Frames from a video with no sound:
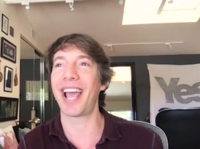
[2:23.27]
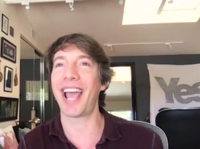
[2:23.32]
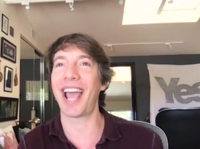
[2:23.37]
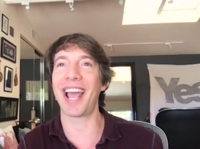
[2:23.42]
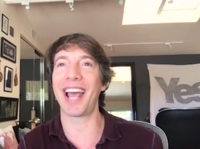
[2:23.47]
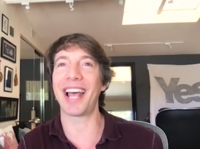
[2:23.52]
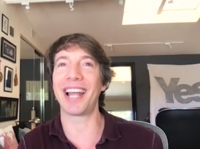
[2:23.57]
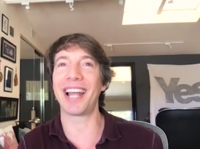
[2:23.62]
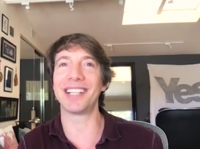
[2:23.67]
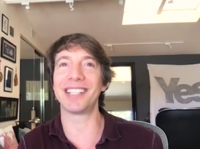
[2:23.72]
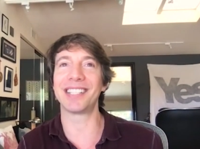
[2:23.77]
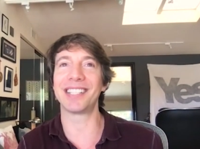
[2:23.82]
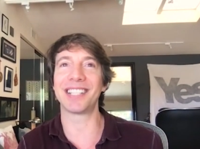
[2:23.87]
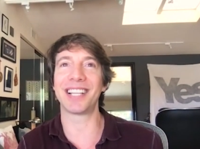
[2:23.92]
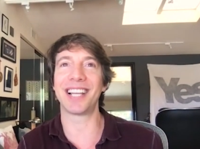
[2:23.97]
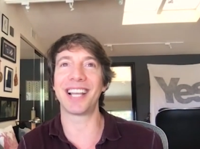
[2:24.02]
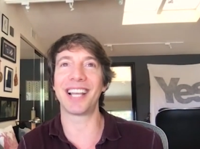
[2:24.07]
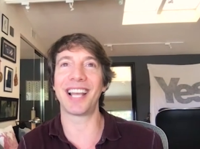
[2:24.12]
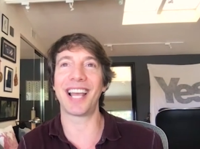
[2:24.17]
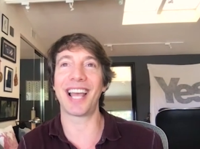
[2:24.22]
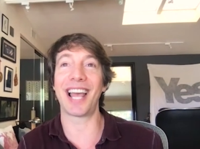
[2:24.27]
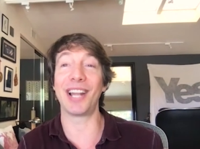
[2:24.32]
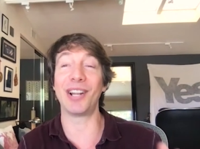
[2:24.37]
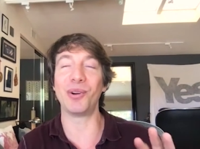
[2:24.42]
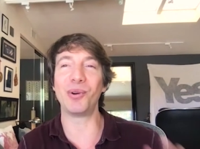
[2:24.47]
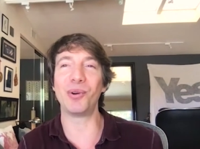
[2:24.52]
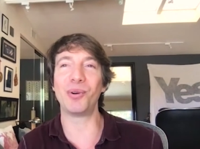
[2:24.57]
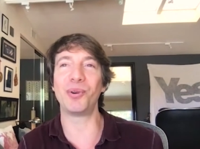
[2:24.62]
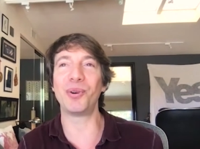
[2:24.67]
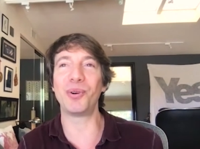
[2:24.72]
and and
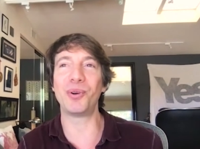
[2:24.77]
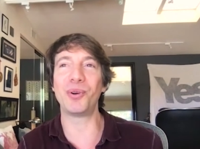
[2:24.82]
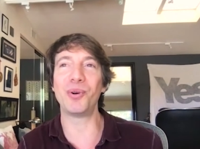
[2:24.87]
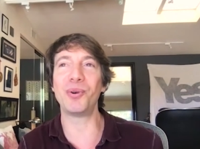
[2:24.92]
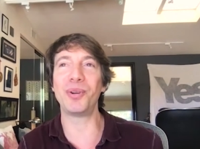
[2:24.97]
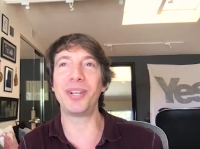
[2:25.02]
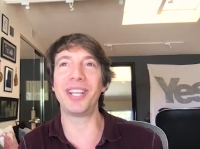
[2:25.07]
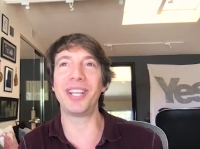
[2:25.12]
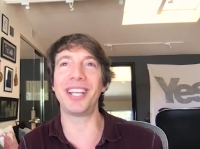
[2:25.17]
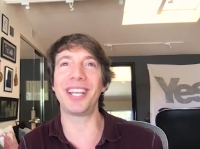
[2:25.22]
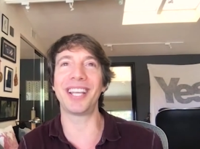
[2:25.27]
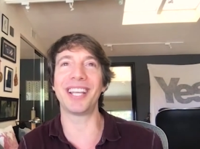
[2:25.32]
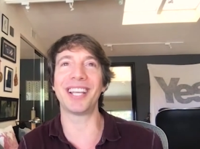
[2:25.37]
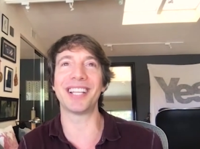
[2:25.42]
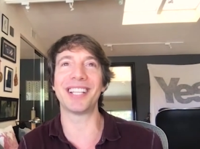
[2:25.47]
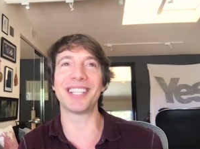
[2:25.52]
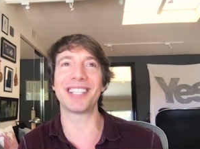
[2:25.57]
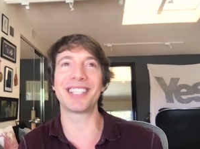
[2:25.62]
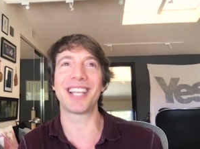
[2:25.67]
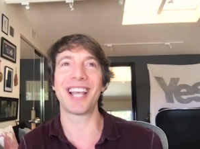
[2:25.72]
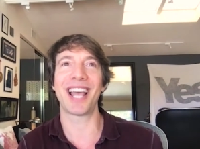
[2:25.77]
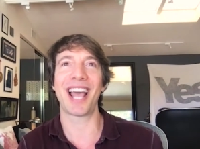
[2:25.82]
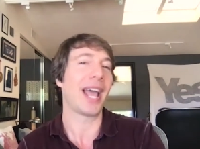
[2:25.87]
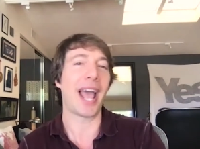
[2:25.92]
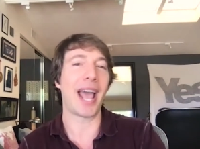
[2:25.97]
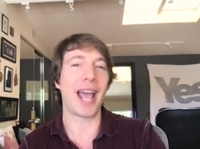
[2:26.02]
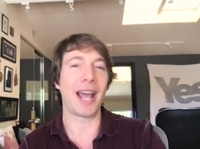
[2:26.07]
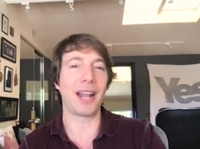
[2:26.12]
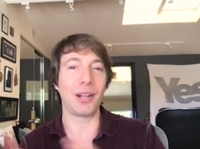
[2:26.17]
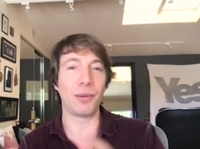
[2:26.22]
who who he is
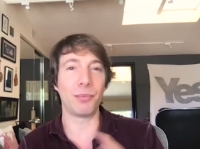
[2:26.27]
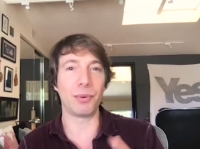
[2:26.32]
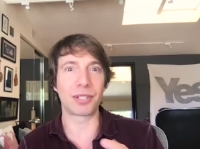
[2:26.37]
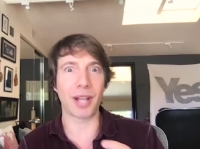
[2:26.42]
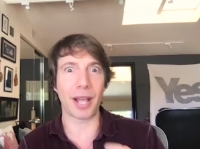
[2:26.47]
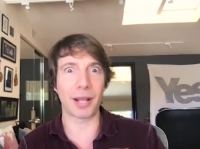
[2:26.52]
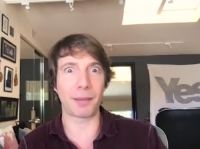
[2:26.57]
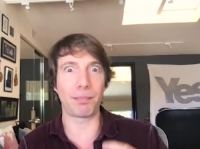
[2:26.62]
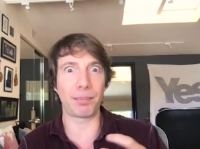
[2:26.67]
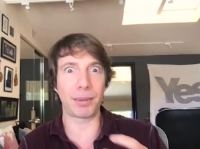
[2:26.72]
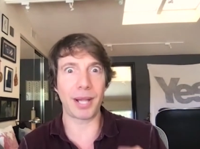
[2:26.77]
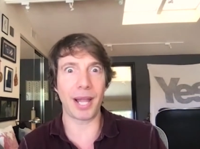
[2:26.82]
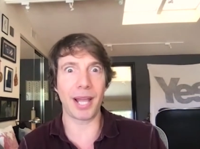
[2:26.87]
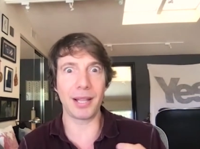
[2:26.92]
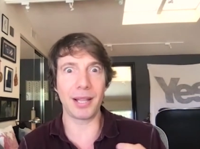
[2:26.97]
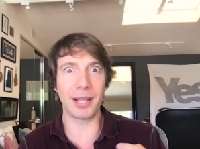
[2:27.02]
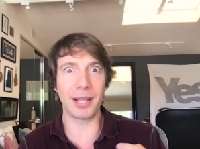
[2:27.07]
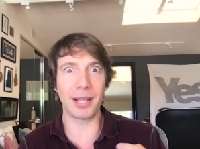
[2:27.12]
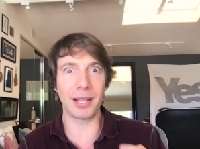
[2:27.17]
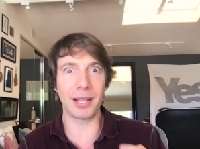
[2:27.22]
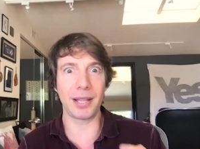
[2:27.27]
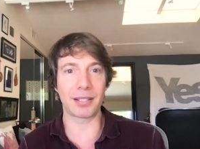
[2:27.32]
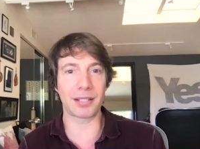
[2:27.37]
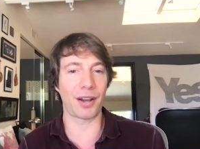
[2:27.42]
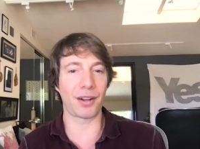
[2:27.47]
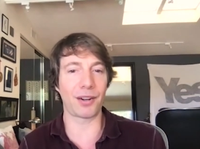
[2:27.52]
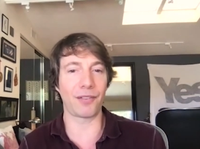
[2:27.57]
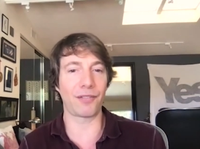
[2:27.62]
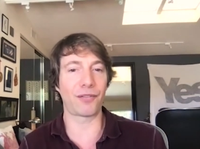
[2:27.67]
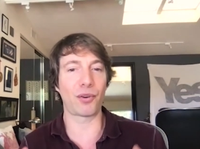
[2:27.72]
and it was like playing these kind
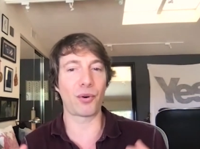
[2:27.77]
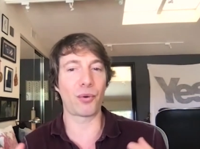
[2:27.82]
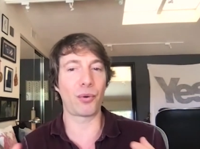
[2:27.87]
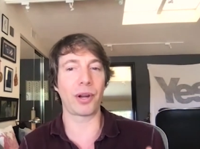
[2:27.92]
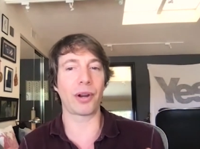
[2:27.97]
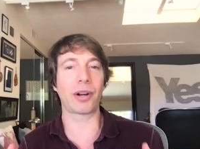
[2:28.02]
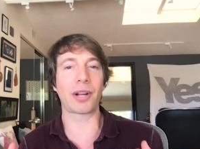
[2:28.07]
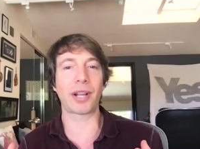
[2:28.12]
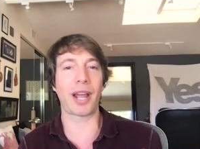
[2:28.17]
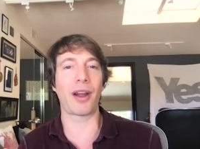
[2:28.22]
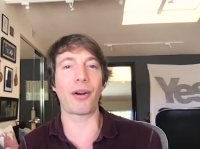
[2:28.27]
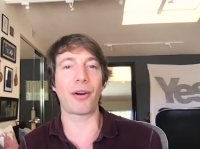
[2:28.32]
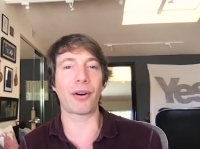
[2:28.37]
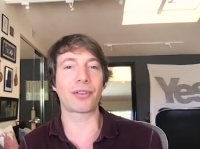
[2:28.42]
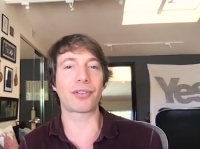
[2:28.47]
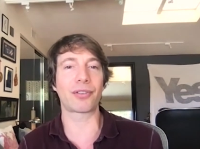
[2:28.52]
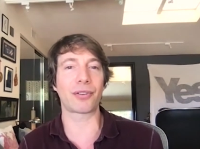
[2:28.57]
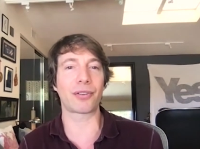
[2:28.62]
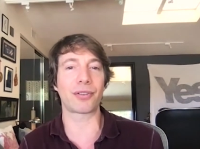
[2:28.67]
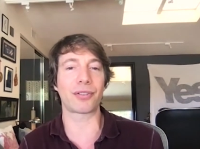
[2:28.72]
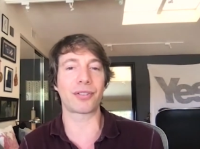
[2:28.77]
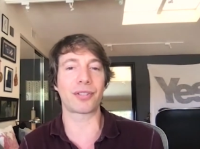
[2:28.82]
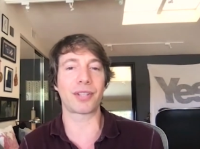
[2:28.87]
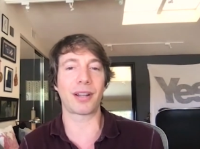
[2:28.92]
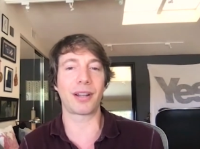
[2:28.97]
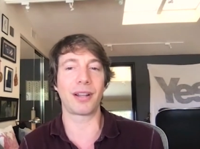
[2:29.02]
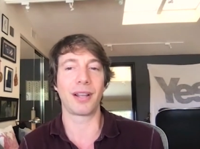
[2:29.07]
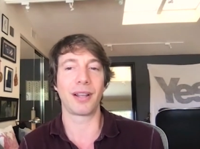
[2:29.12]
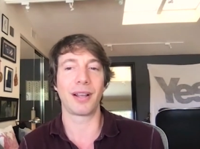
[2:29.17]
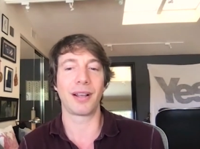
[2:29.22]
of queer characters that